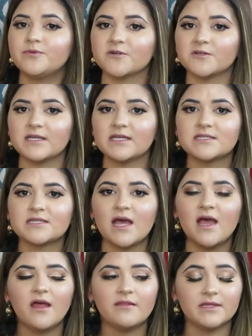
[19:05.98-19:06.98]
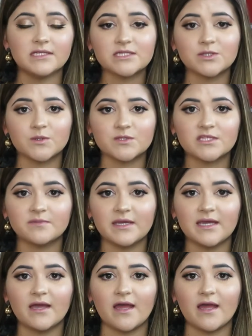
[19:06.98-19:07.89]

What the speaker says: Poreless. This used to be